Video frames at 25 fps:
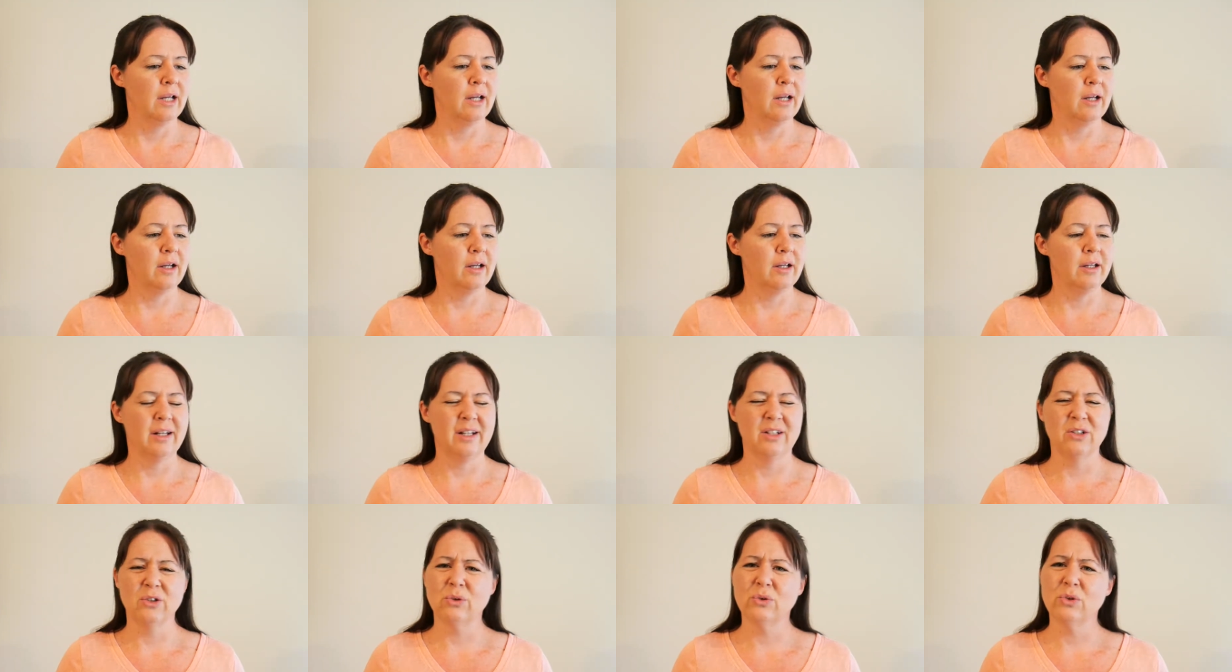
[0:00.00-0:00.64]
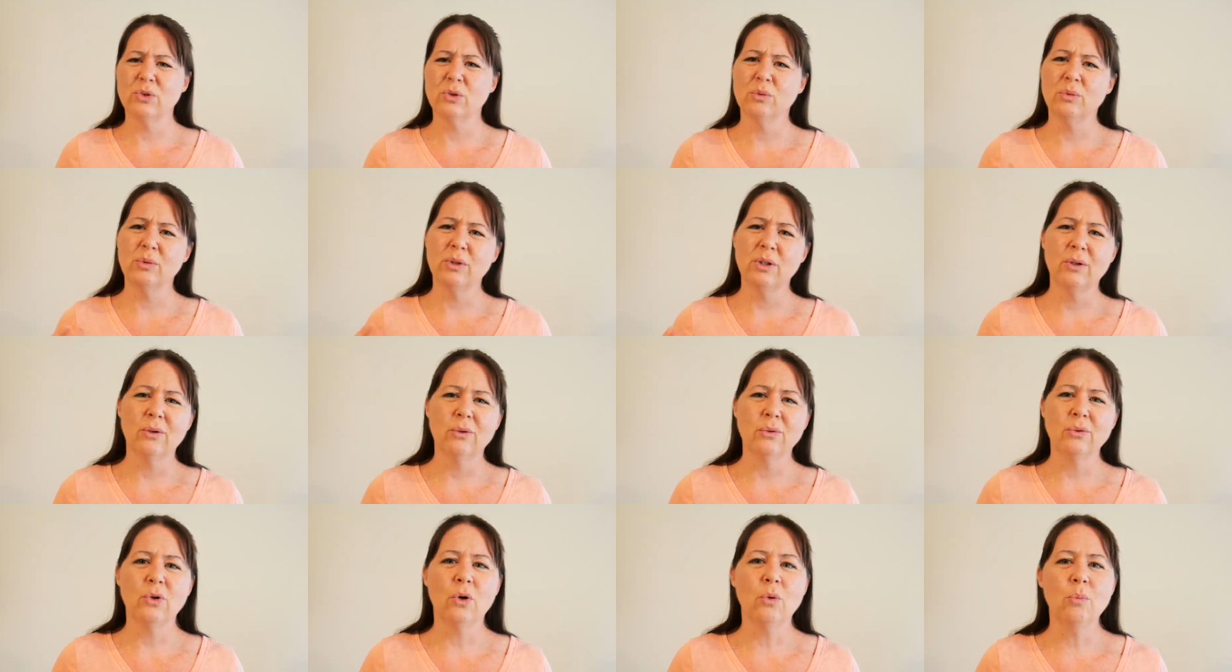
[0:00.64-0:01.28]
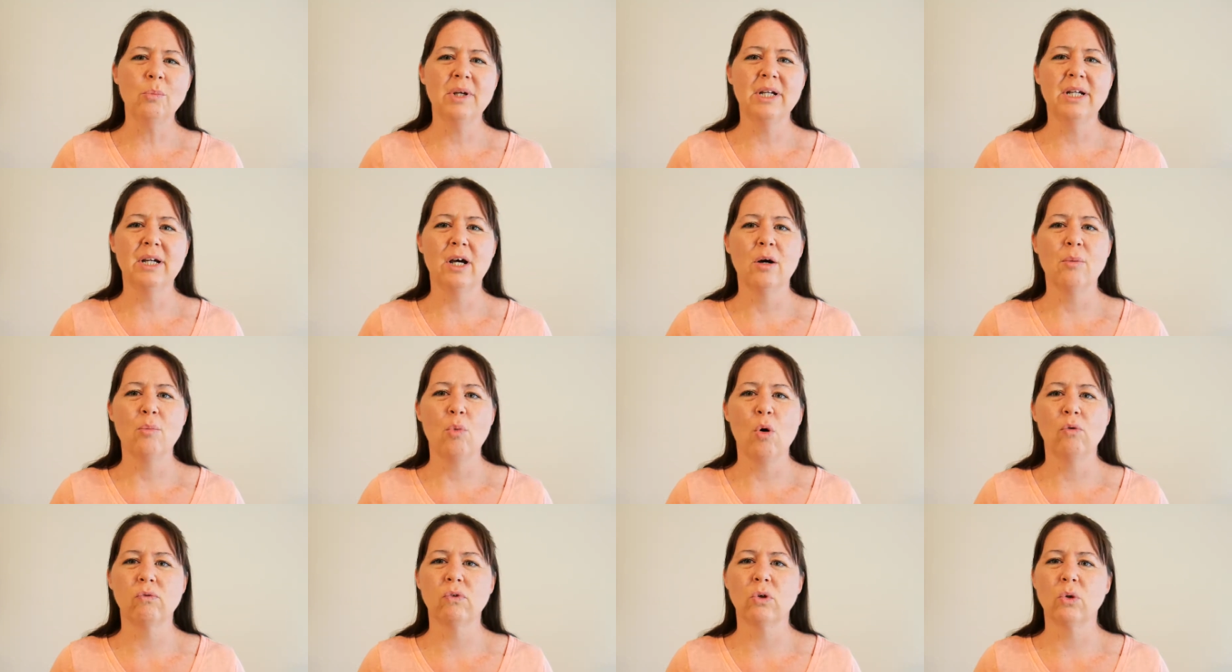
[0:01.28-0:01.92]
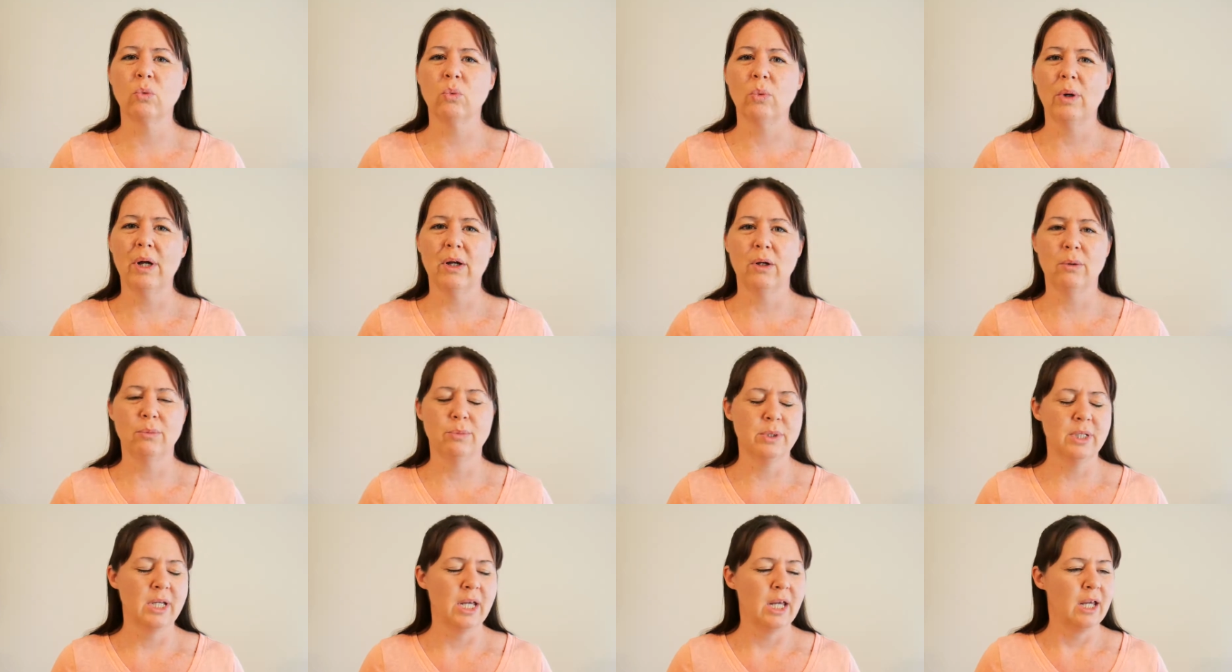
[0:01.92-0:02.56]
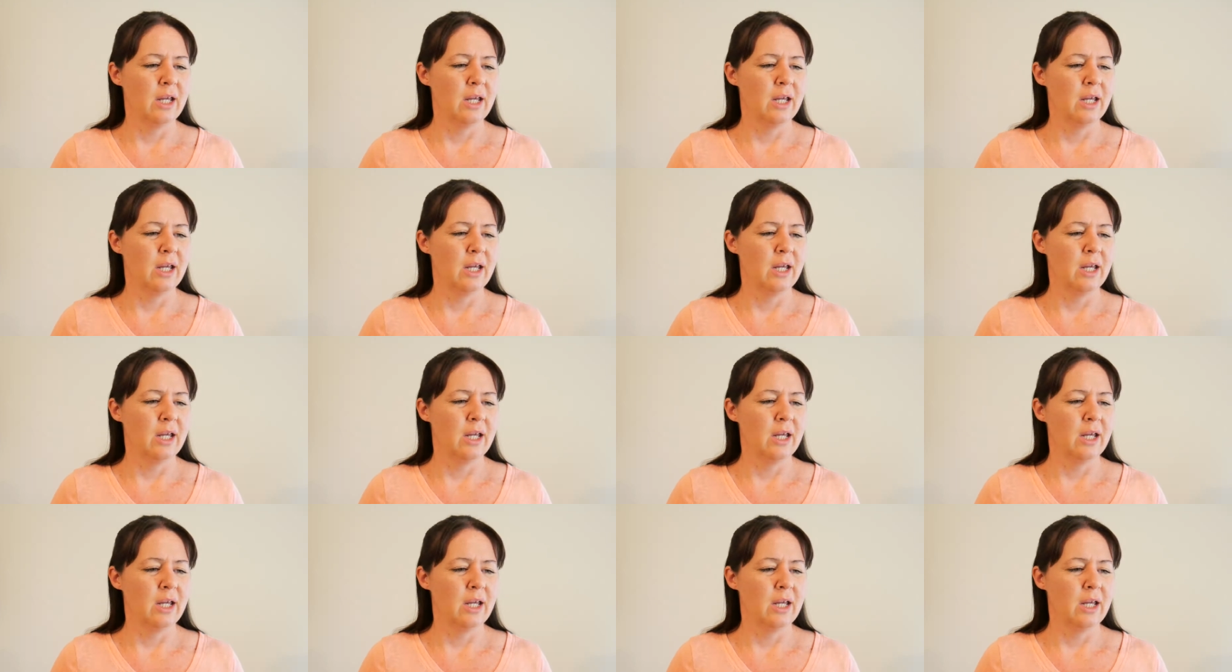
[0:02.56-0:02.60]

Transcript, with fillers: Uh, and I told you, you know, don't become overwhelmed.